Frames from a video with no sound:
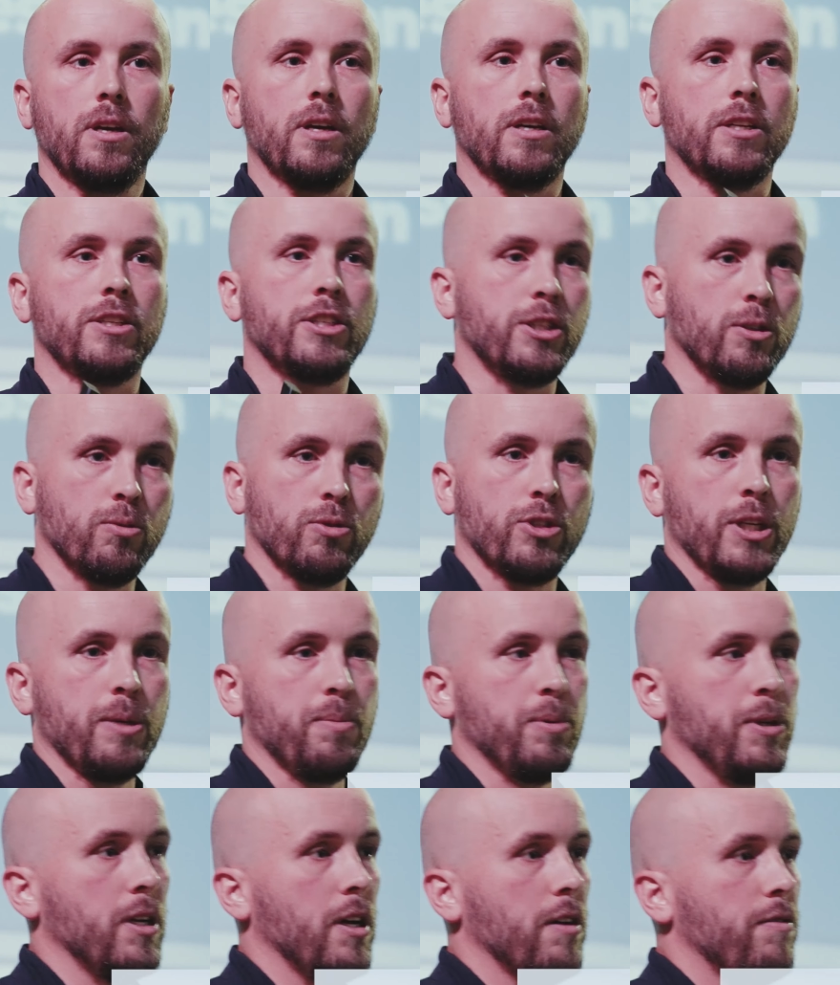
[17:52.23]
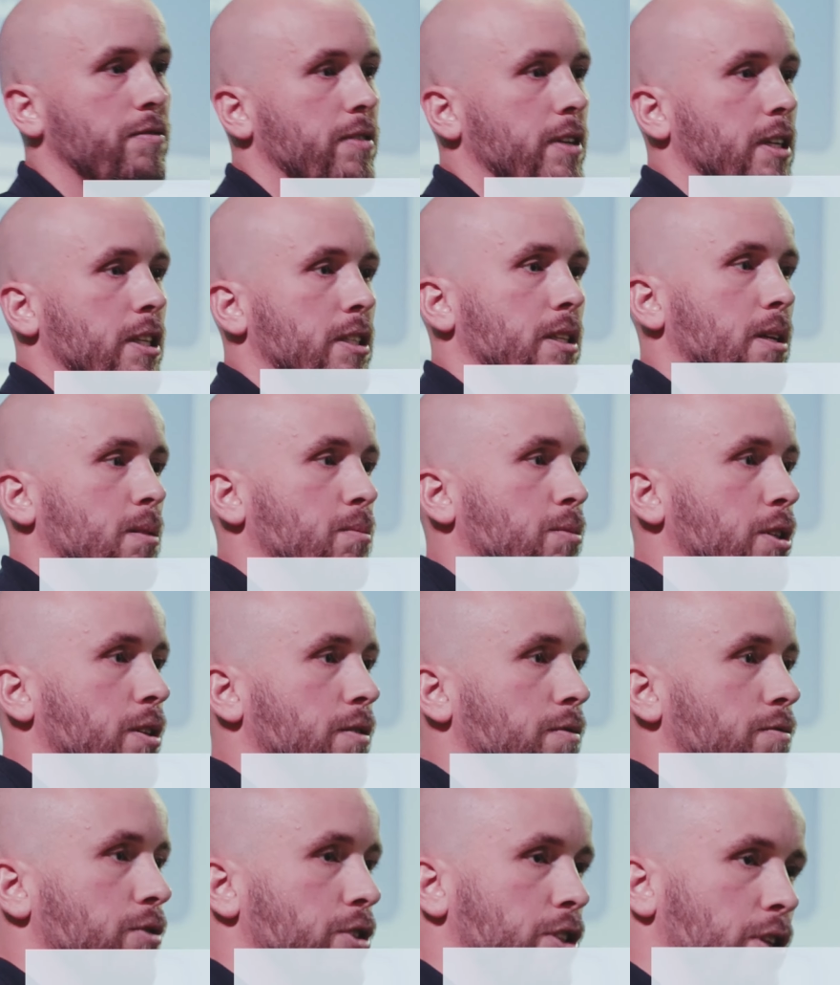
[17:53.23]
It's still cheap enough, and in terms
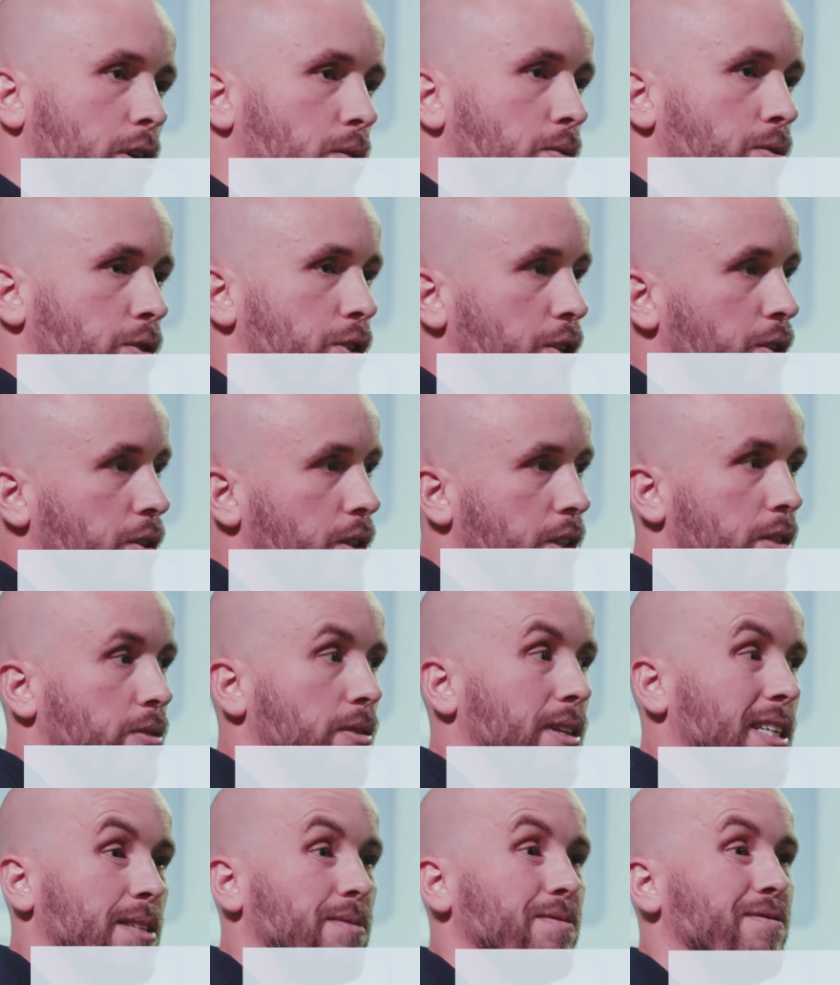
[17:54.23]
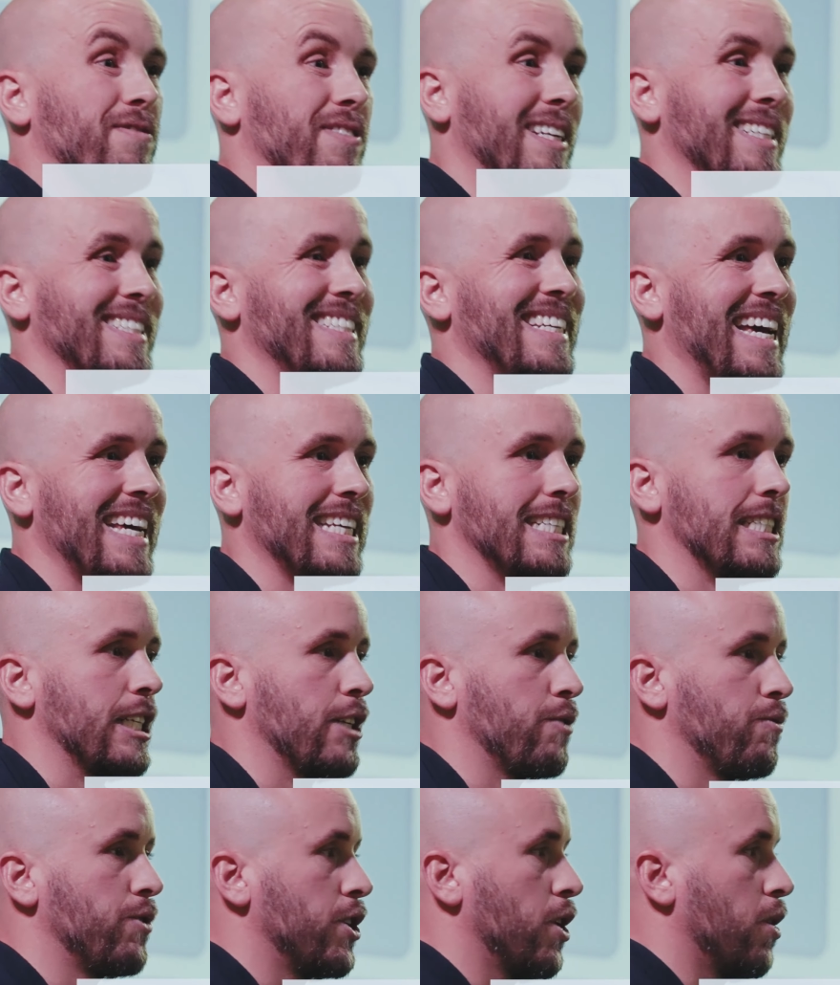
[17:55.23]
of results, you can still get some fantastic
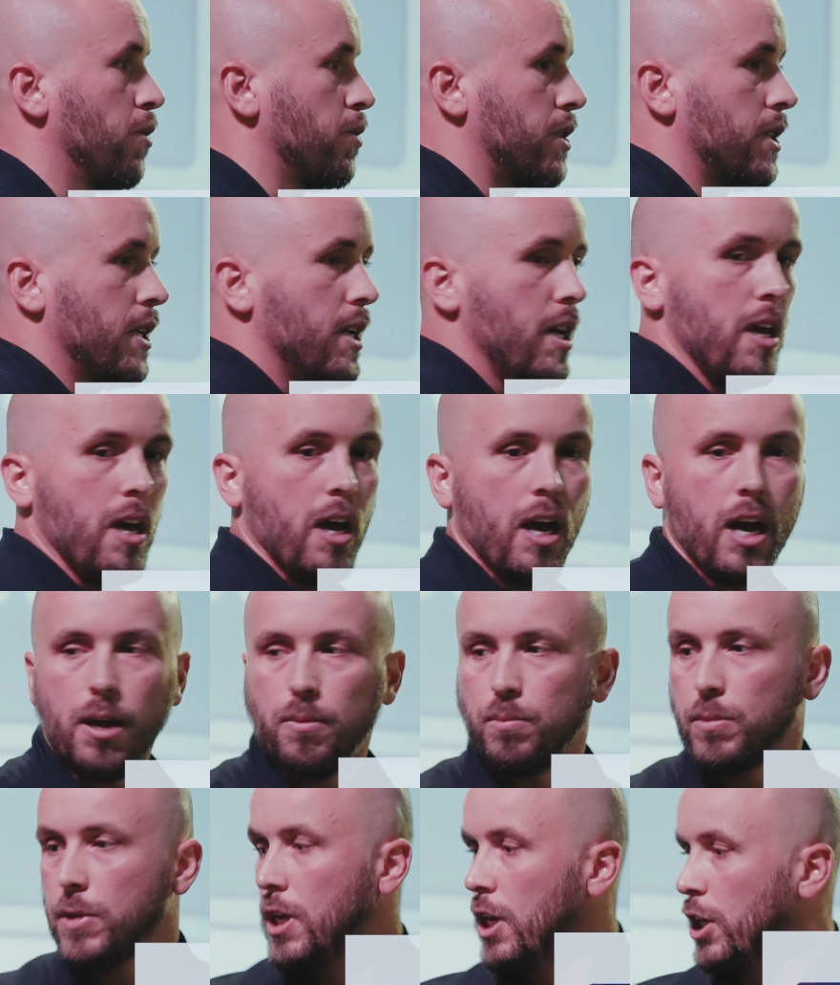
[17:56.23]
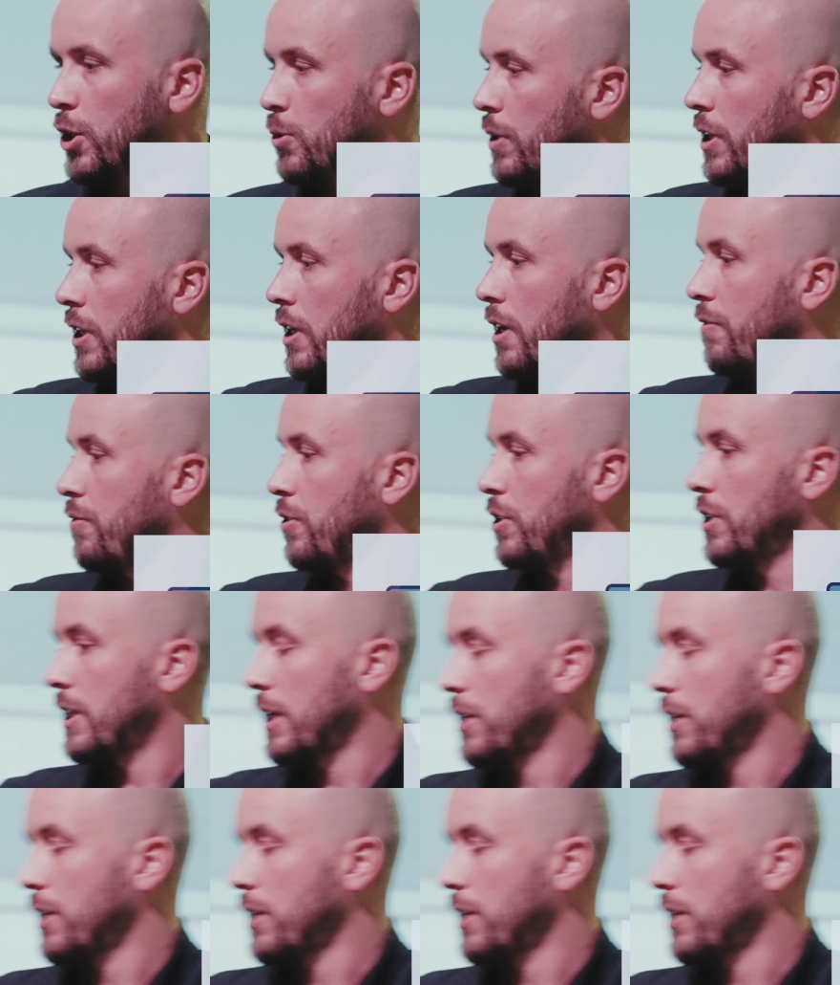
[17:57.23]
results. So we're going to go through this